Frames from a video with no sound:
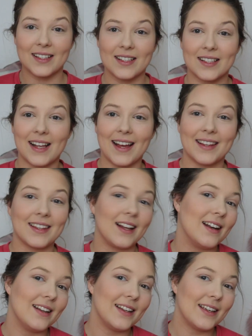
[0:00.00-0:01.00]
just to add
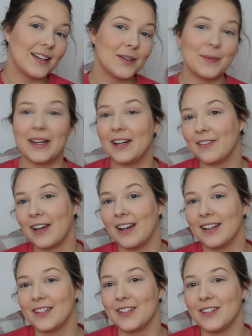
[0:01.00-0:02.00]
that little bit of
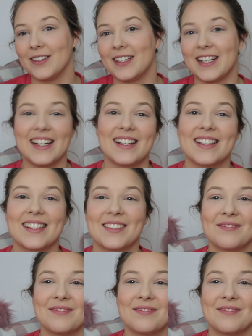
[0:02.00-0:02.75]
colour to the cheeks.